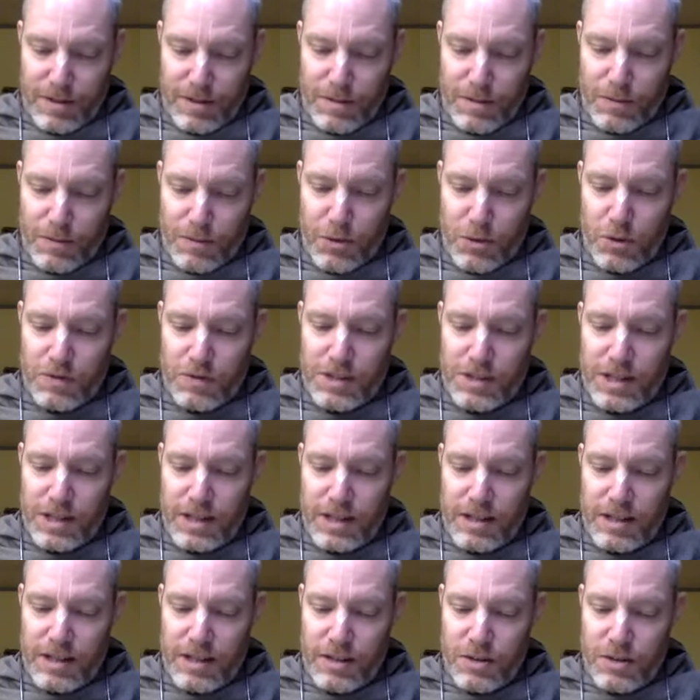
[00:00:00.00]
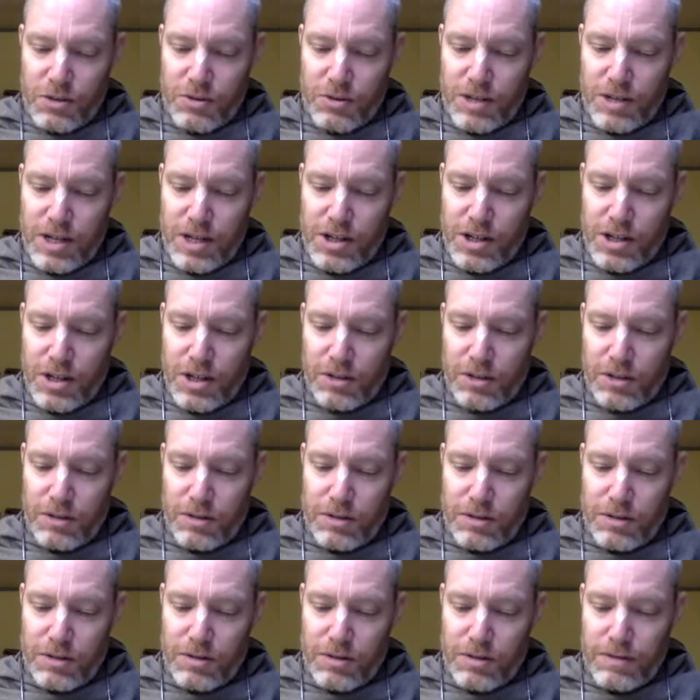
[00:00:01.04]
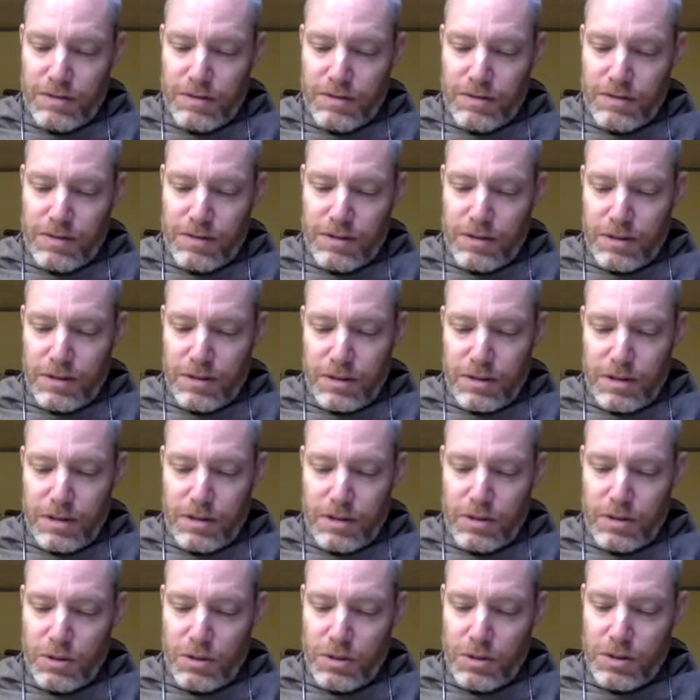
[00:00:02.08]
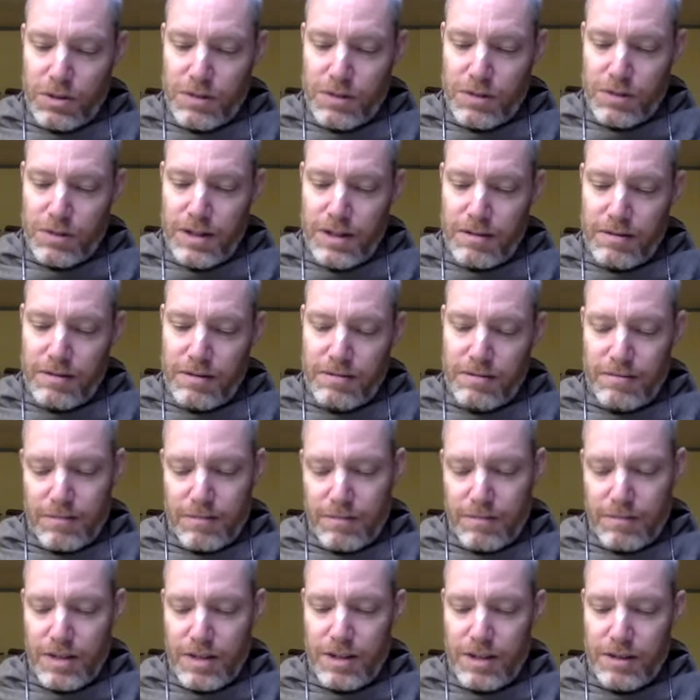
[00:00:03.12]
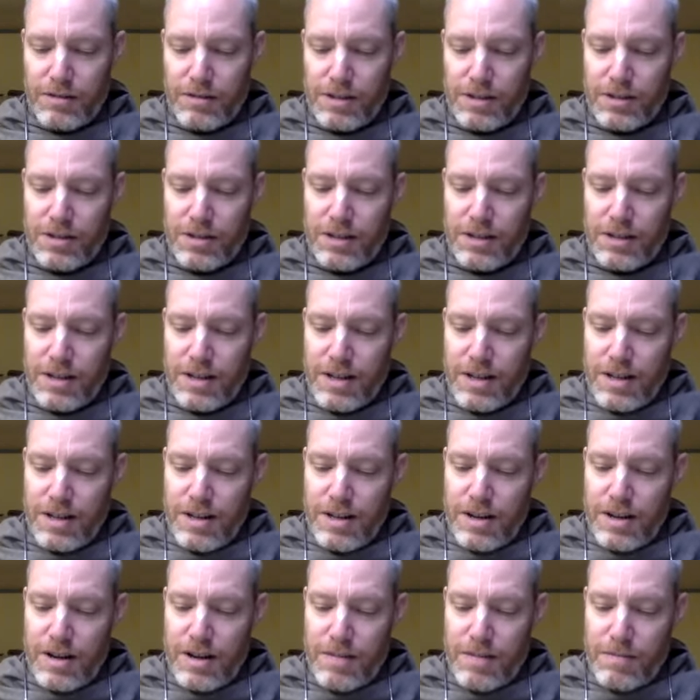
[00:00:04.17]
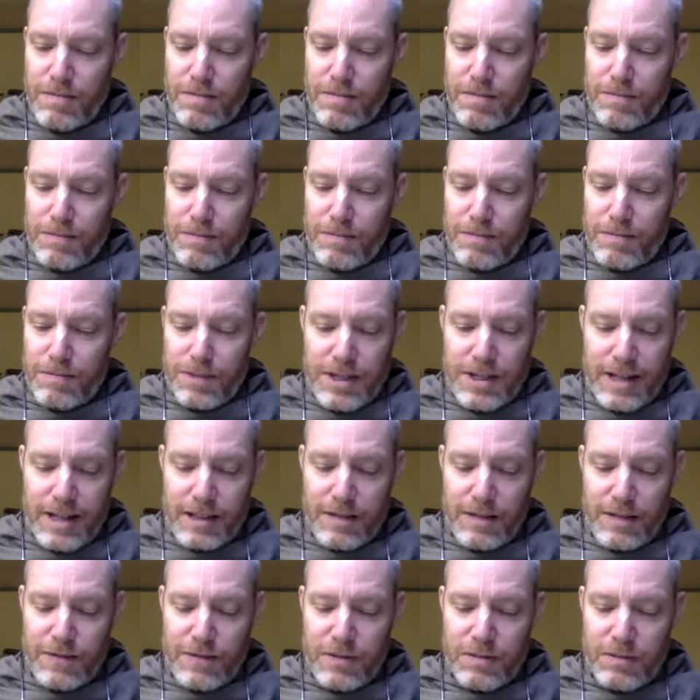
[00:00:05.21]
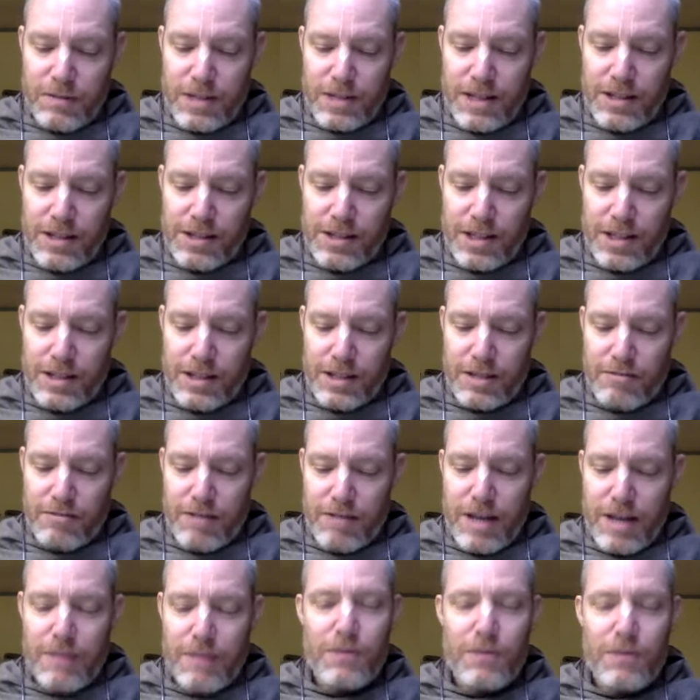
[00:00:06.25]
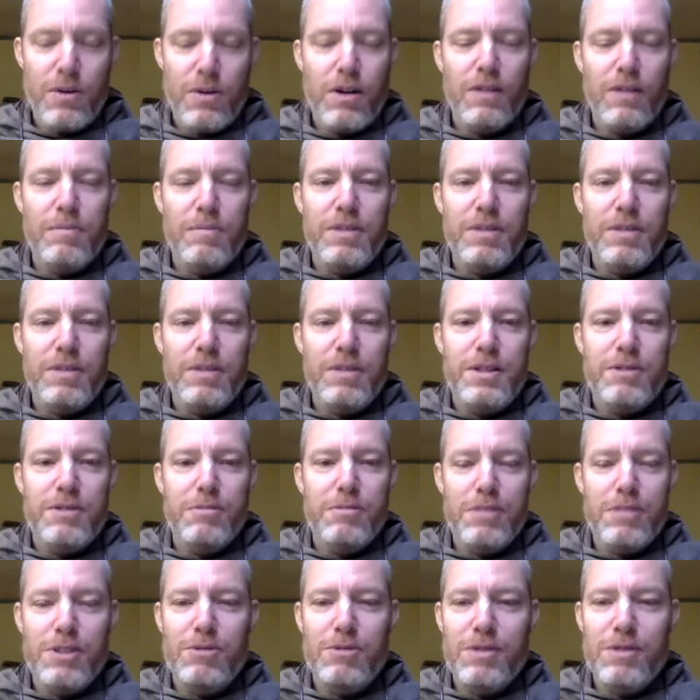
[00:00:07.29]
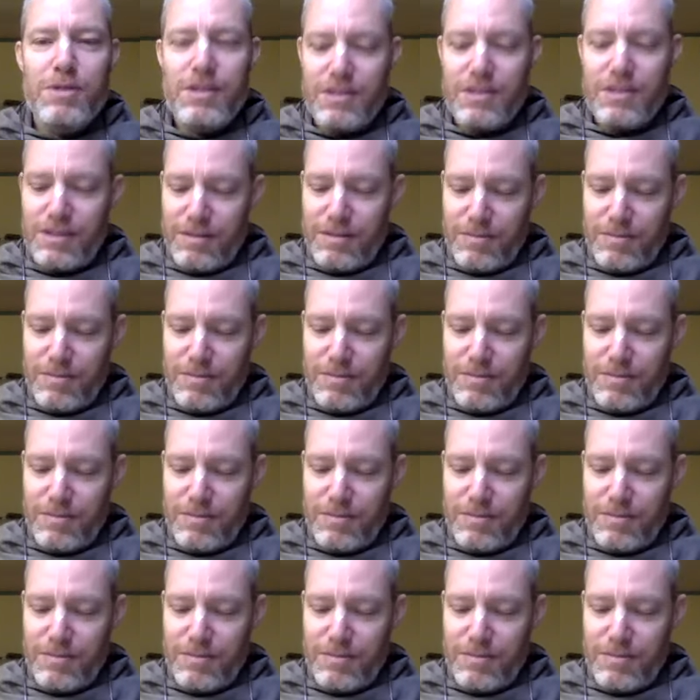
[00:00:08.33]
proves that those who take shelter of their lotus feet, Radha Krishna, are protected from the incessant rainfall of material miseries.